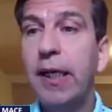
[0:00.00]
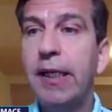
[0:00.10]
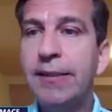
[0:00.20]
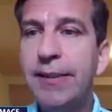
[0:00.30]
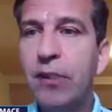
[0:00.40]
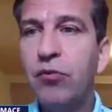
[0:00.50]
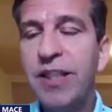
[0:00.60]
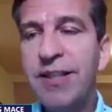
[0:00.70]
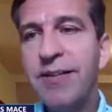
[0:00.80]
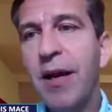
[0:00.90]
is that we
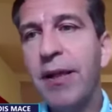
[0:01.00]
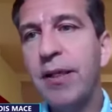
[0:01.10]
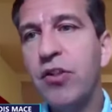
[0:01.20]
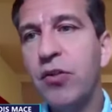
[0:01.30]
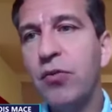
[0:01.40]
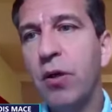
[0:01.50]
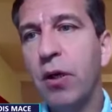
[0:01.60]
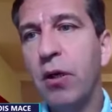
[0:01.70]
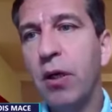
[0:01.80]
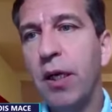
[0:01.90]
decided
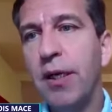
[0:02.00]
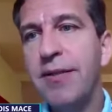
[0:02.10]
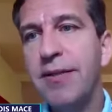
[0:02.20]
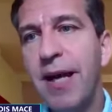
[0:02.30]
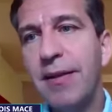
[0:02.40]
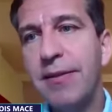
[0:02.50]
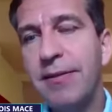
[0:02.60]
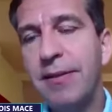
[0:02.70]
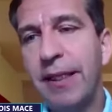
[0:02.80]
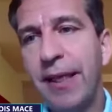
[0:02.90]
to start
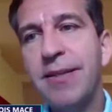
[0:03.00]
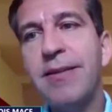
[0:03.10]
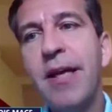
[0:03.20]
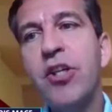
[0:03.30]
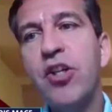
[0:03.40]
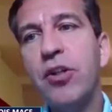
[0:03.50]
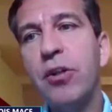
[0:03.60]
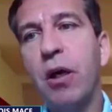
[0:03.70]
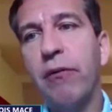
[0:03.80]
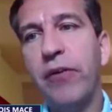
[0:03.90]
the
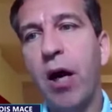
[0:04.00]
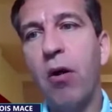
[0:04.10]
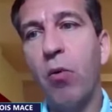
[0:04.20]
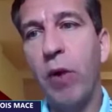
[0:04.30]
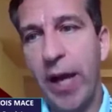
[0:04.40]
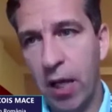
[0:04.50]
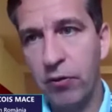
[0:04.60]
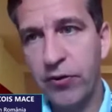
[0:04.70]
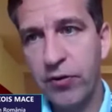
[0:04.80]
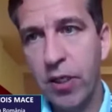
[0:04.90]
extension of our
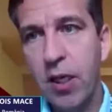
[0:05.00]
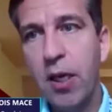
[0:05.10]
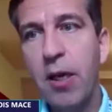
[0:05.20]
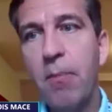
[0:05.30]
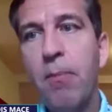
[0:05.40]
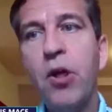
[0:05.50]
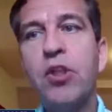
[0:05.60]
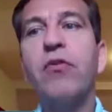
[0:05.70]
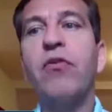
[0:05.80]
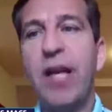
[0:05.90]
warehouse
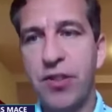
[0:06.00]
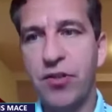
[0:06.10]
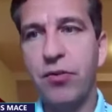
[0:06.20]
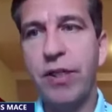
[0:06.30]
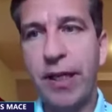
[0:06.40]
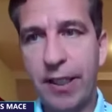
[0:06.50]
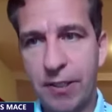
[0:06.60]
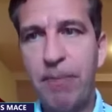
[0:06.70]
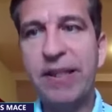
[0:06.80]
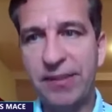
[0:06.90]
much faster than
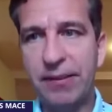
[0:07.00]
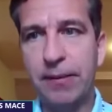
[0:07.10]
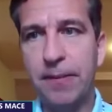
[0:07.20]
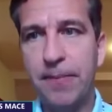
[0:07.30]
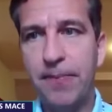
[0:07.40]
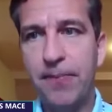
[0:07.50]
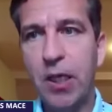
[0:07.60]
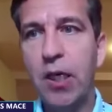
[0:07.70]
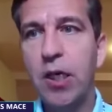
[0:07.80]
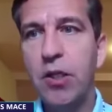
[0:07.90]
expected.
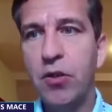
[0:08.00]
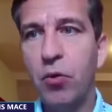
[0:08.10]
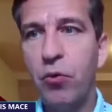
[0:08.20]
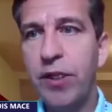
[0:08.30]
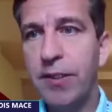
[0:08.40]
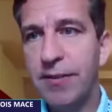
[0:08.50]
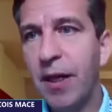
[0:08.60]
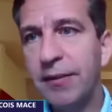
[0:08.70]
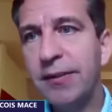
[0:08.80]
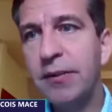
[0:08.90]
So we
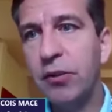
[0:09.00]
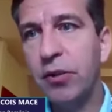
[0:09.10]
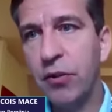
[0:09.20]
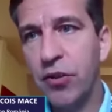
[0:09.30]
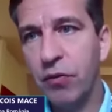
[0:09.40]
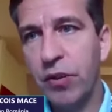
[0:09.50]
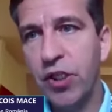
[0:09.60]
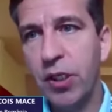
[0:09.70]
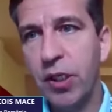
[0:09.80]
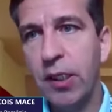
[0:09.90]
started the
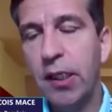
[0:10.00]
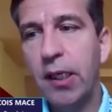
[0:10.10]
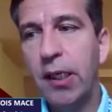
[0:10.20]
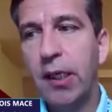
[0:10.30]
construction